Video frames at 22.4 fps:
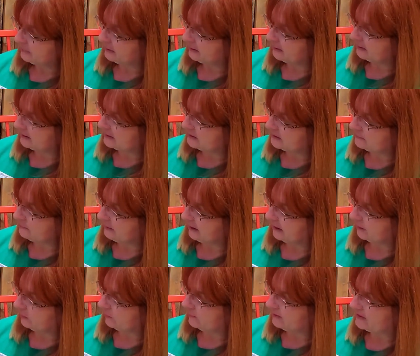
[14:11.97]
one is
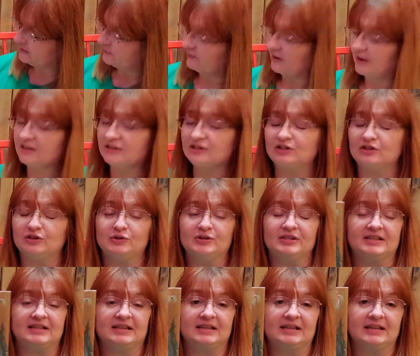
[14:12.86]
by Chris Van
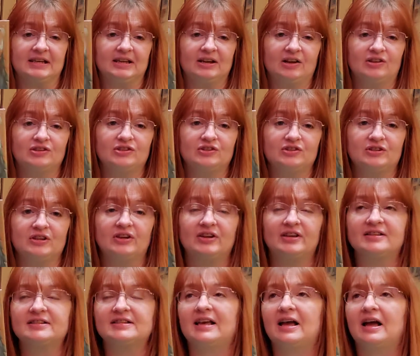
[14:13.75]
Dusen. He also
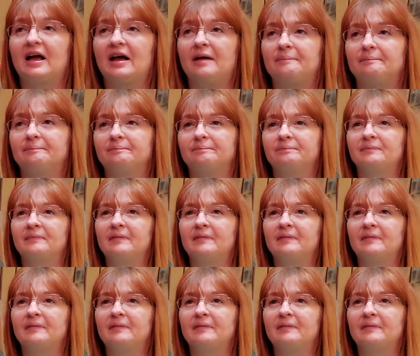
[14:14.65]
does um,